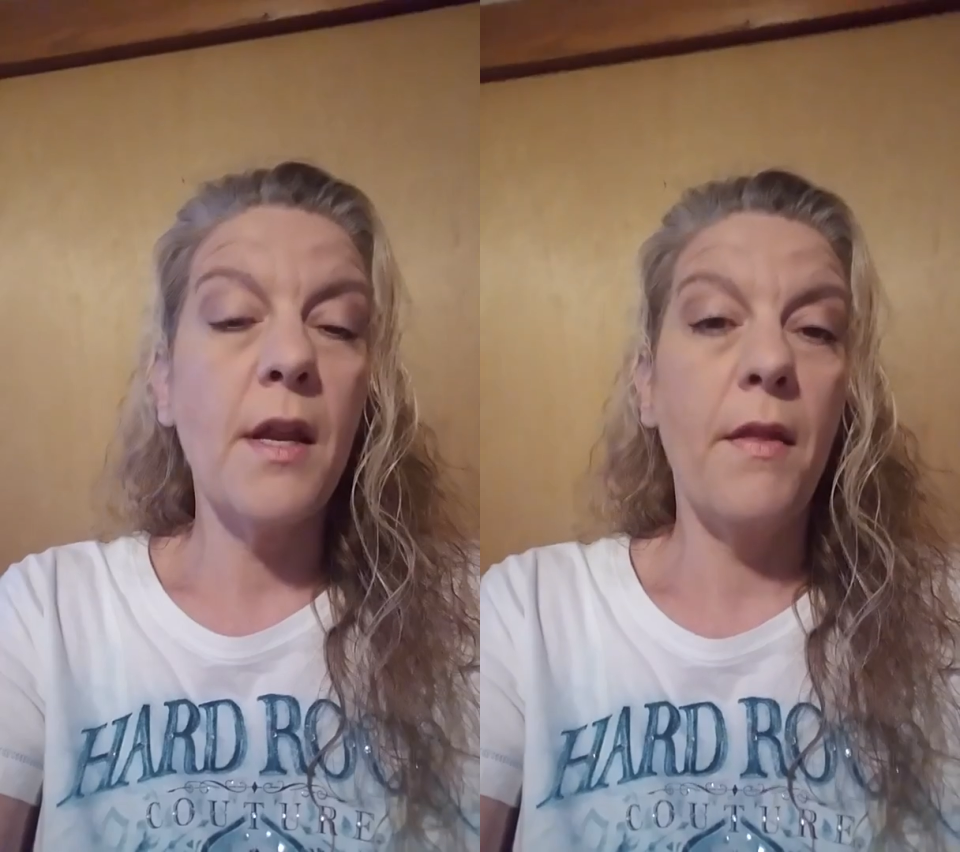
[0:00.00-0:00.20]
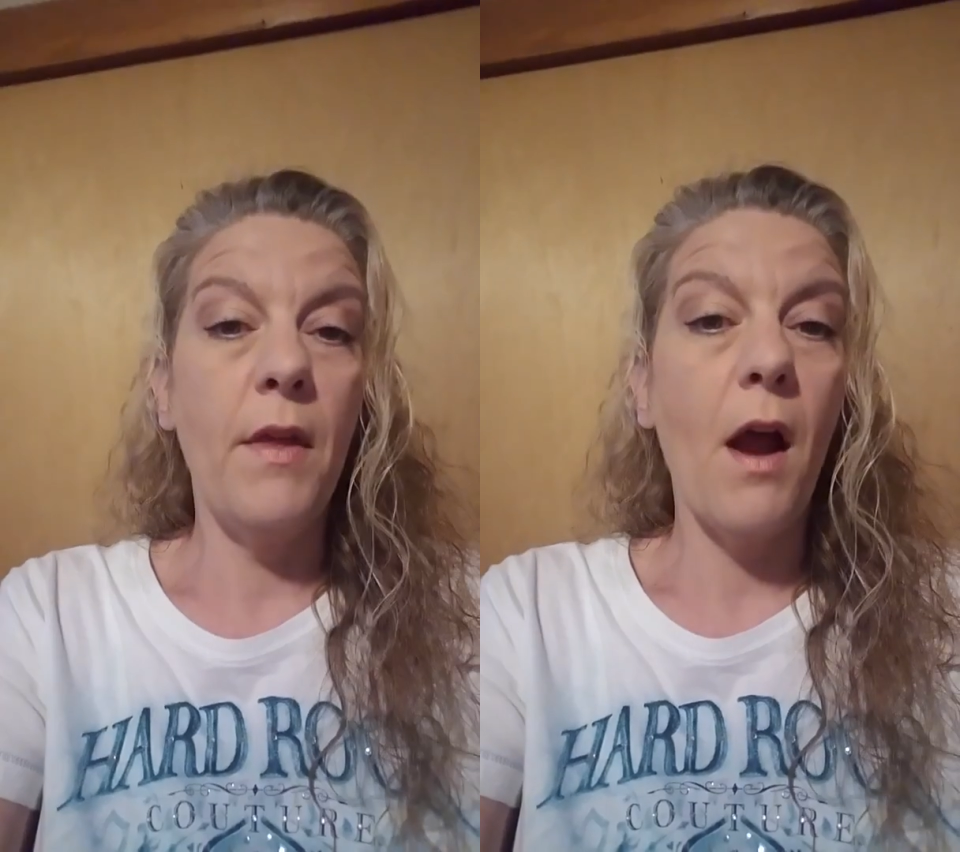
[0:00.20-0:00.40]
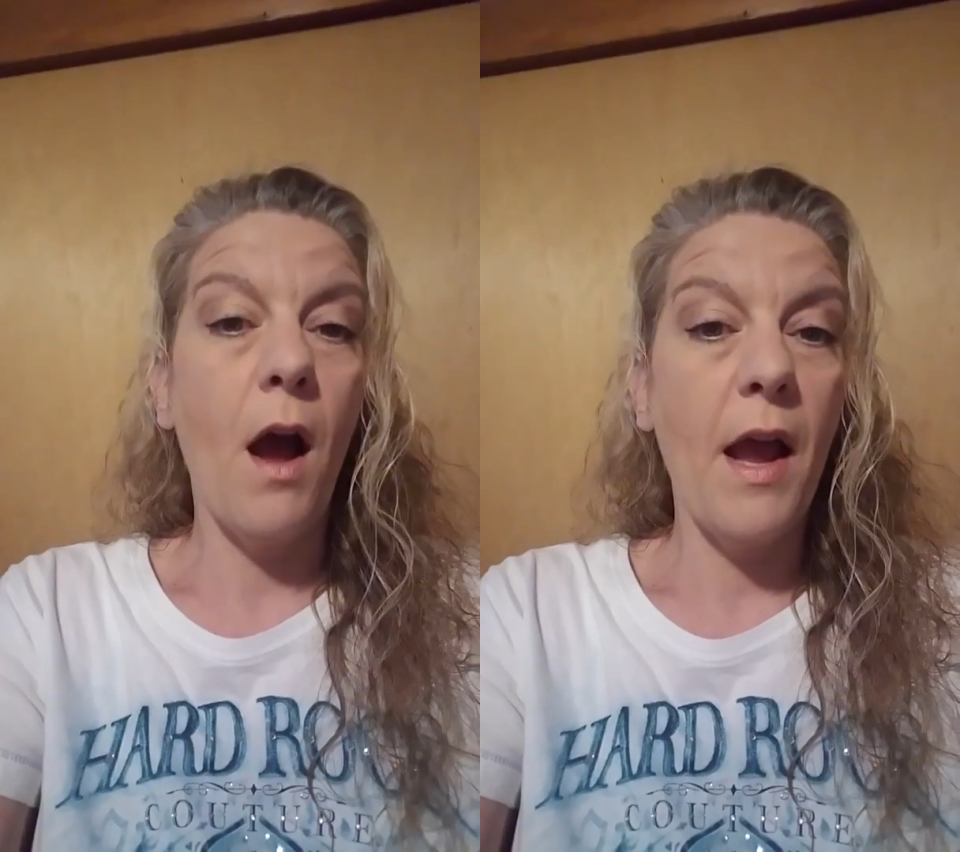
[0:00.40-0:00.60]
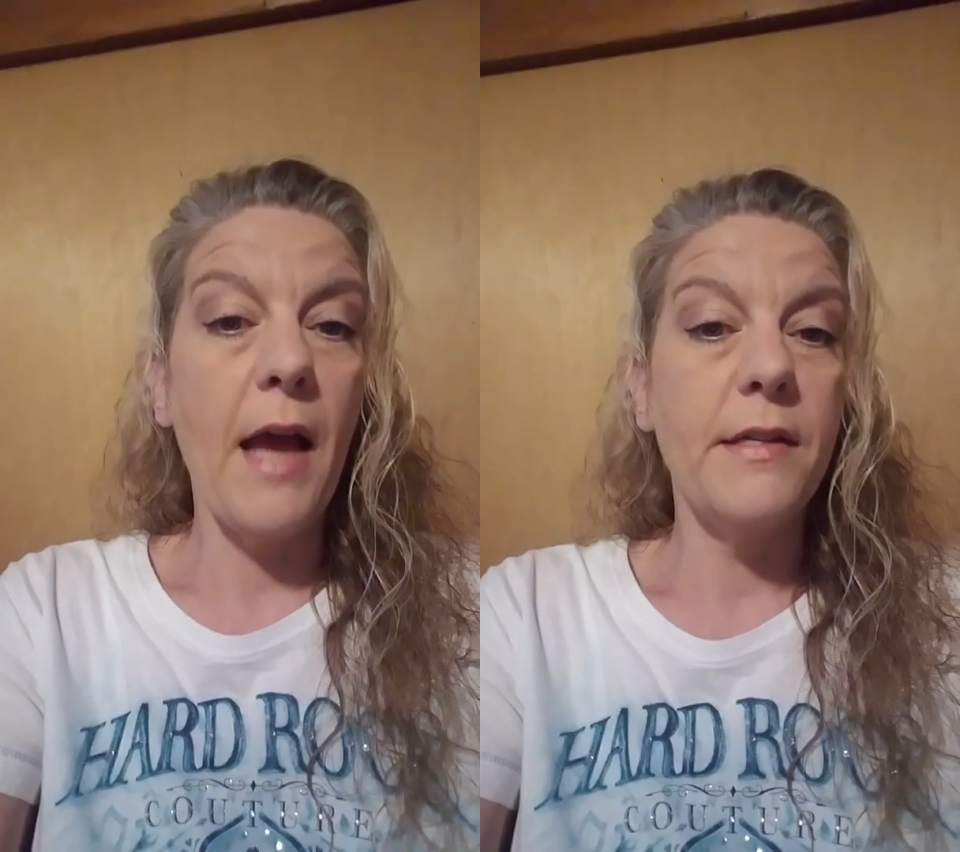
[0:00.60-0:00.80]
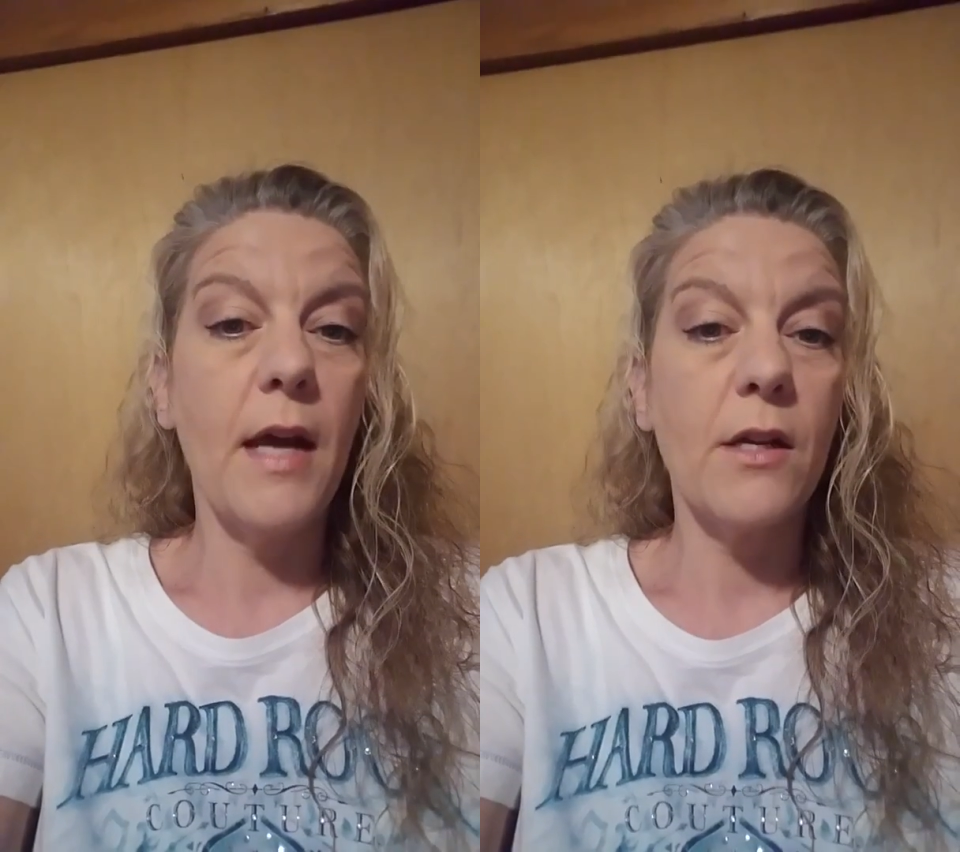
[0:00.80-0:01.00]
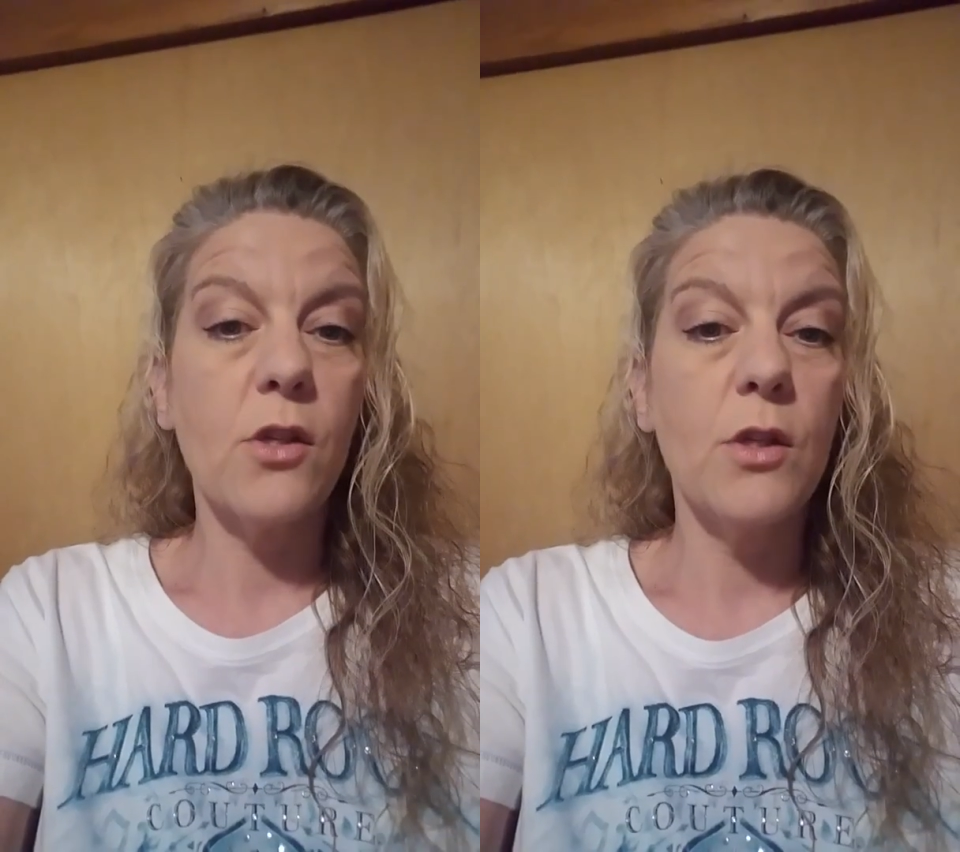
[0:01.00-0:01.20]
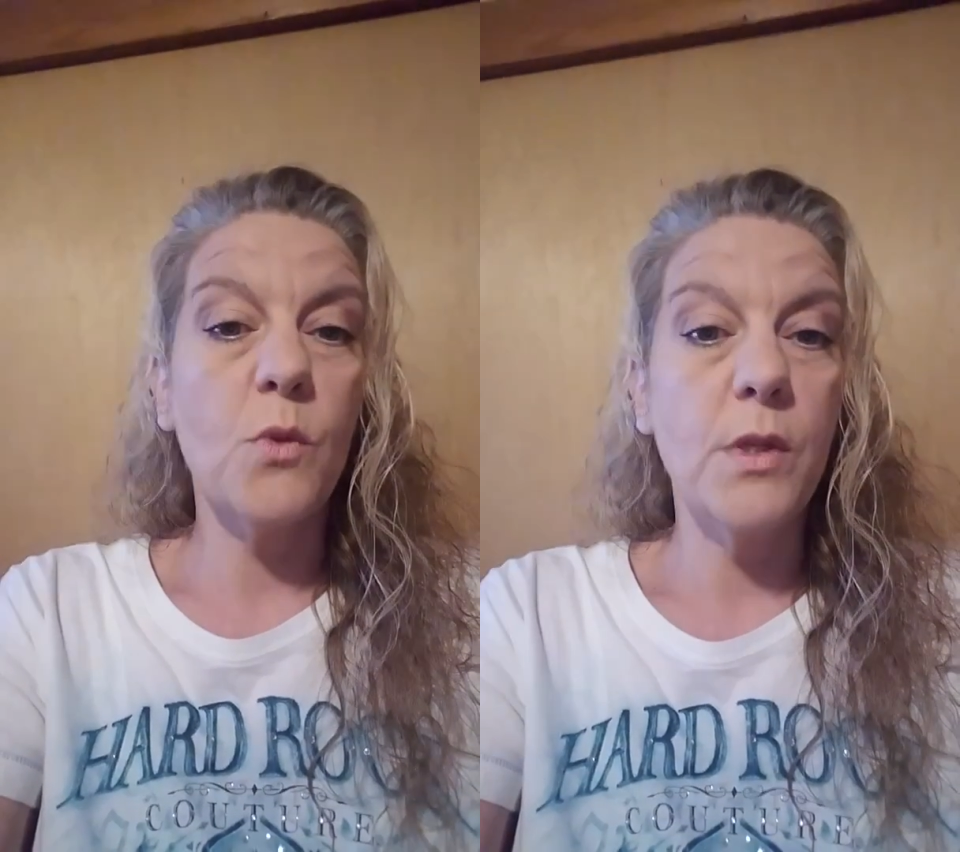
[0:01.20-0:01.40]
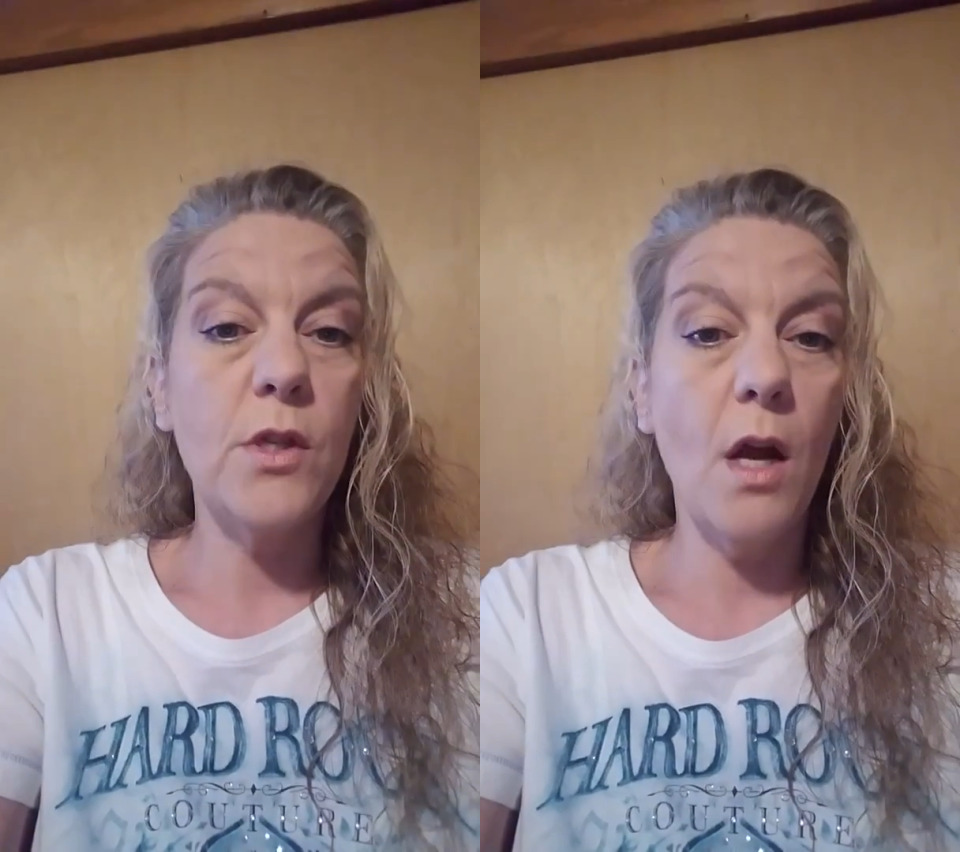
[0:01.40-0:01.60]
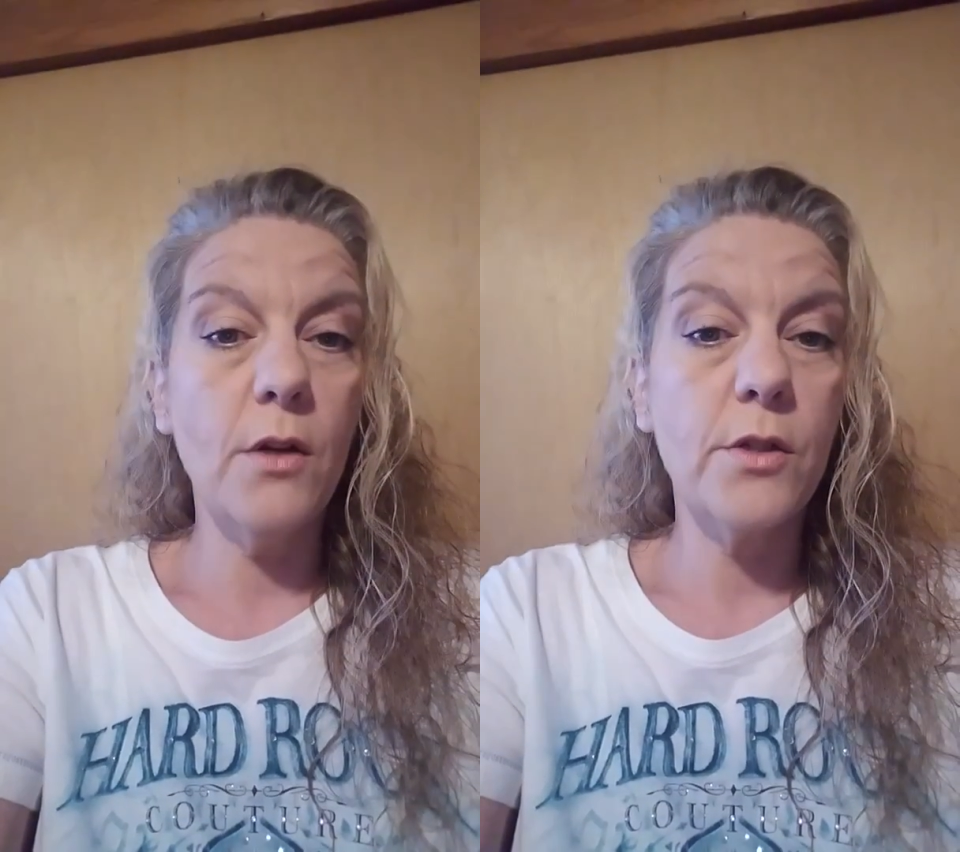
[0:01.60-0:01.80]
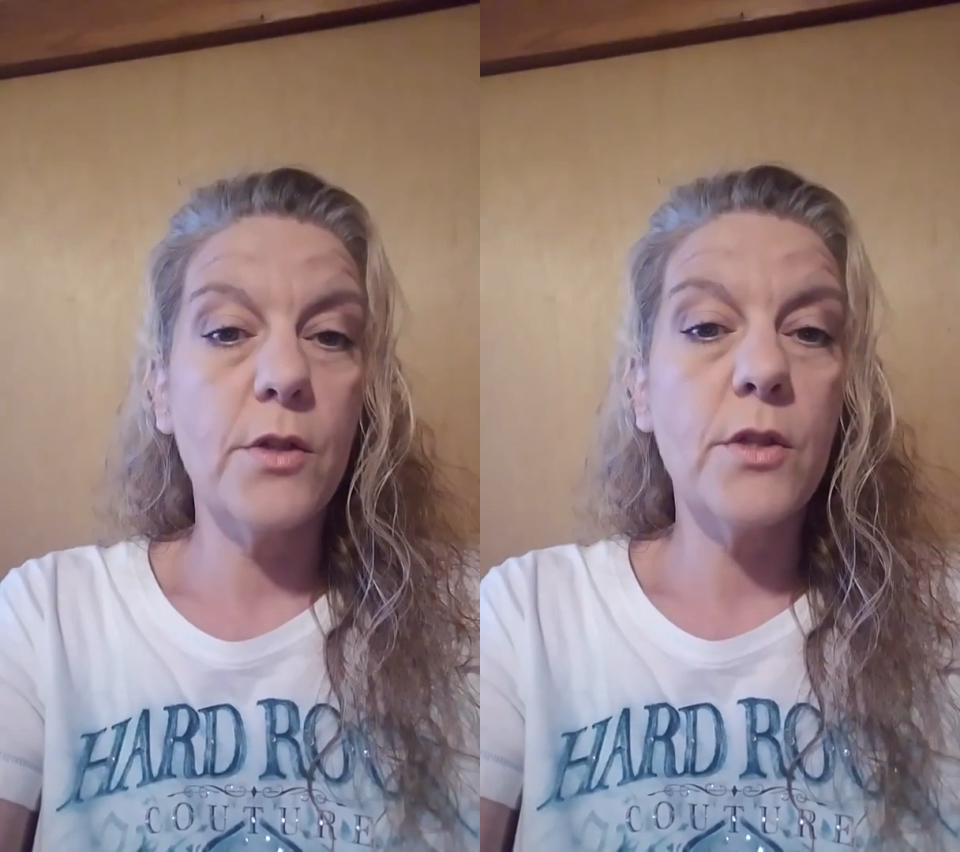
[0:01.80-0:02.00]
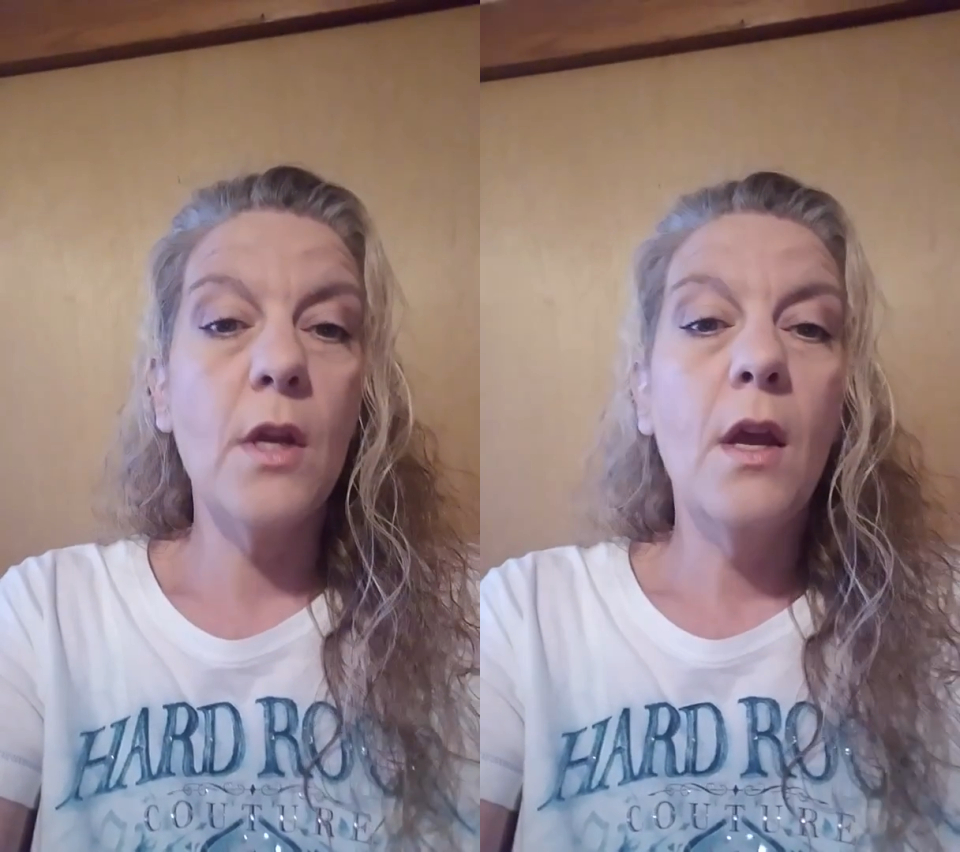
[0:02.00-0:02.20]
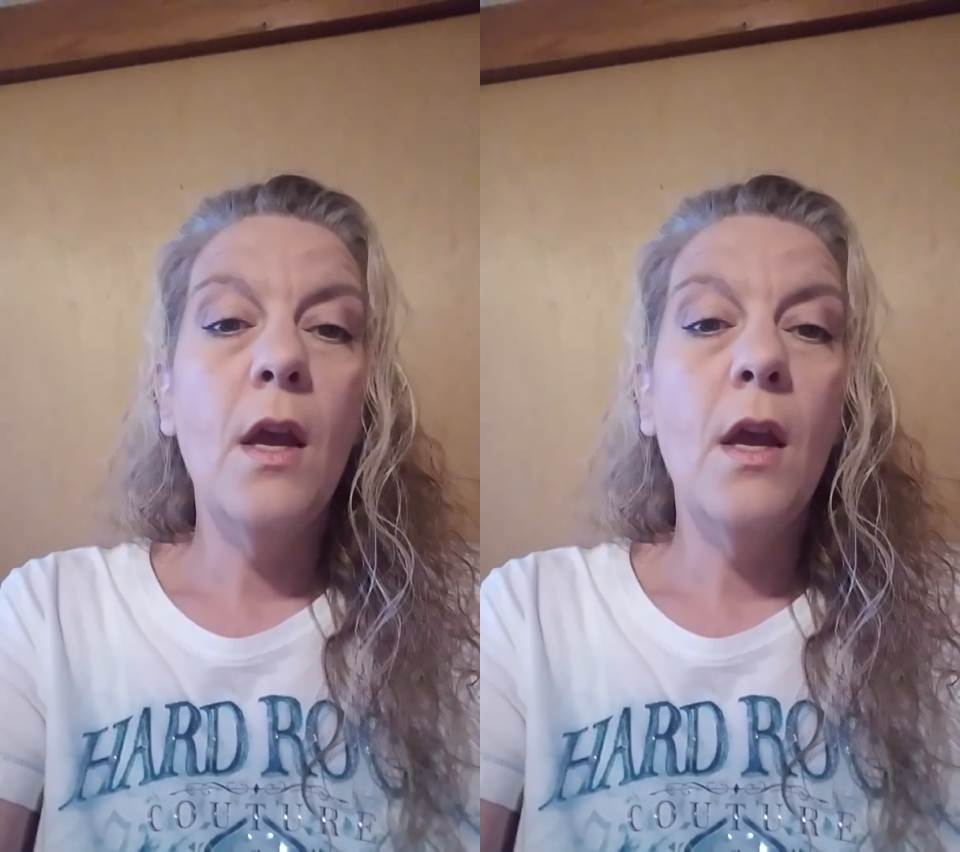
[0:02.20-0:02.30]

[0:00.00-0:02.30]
and then I had to actually switch doctors.